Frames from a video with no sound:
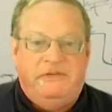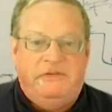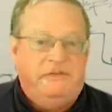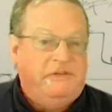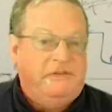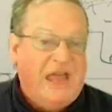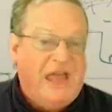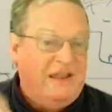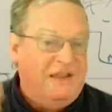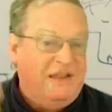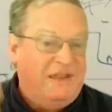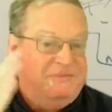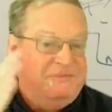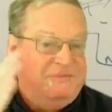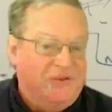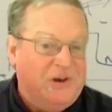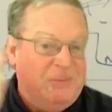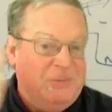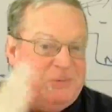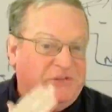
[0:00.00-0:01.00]
It's not a
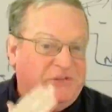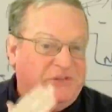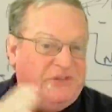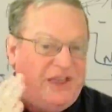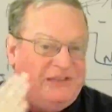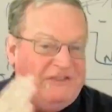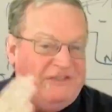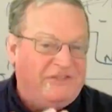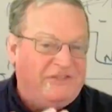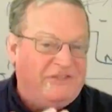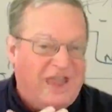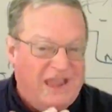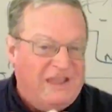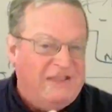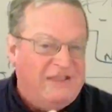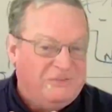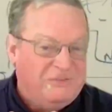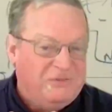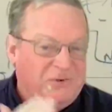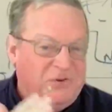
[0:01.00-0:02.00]
very precise
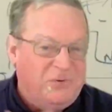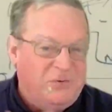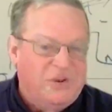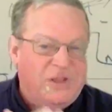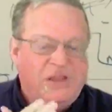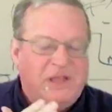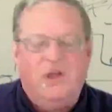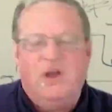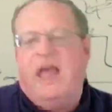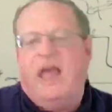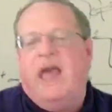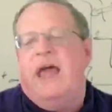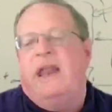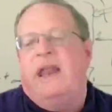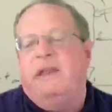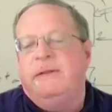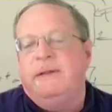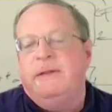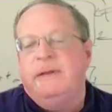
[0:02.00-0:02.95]
science when you really look at it.